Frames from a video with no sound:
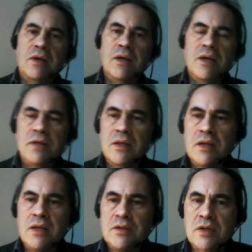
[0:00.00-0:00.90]
it, it, it's,
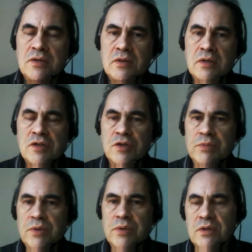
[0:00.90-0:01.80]
it's
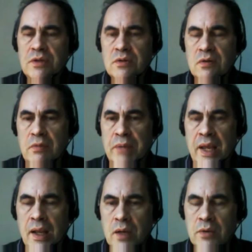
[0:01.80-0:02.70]
distributing sort of the
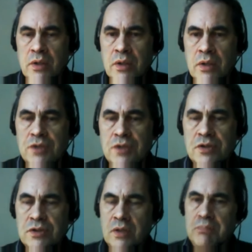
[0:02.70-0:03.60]
payload. It's yeah. just
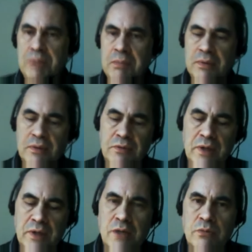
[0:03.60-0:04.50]
that people don't
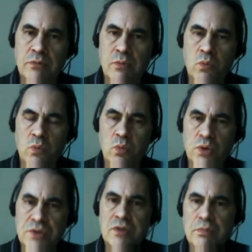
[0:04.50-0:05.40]
realize what's
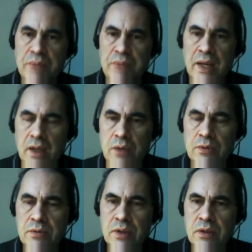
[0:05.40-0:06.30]
the payload,
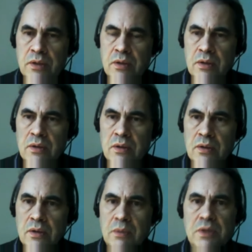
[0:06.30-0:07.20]
right? Mm-hmm. I mean,
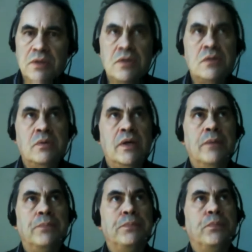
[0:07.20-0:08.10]
this is where
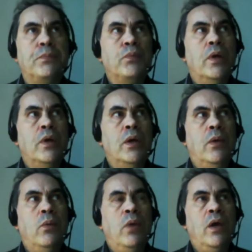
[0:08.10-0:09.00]

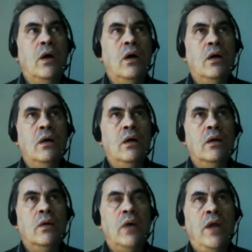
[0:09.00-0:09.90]
we are
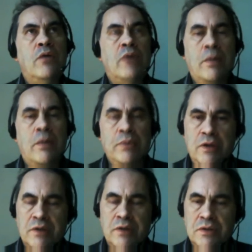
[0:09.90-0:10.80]
quite rapidly
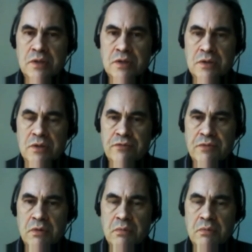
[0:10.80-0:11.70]
transitioning
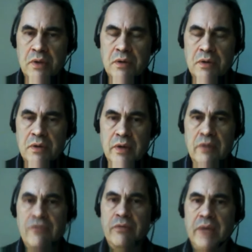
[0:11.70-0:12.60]
from an
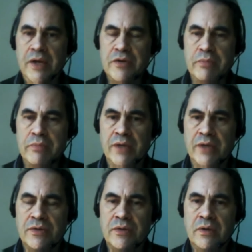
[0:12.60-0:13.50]
information-based
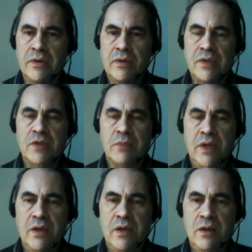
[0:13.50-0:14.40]
sense-making
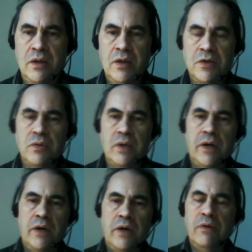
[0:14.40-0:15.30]
to a
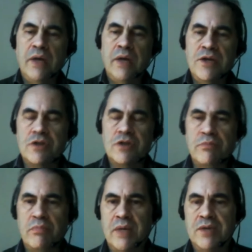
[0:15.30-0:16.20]

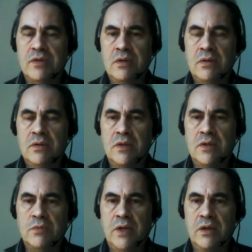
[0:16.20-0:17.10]
relationship-based
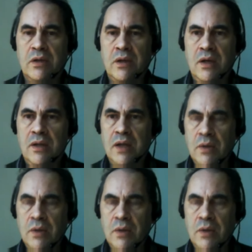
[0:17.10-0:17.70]
sense-making. And now, yeah.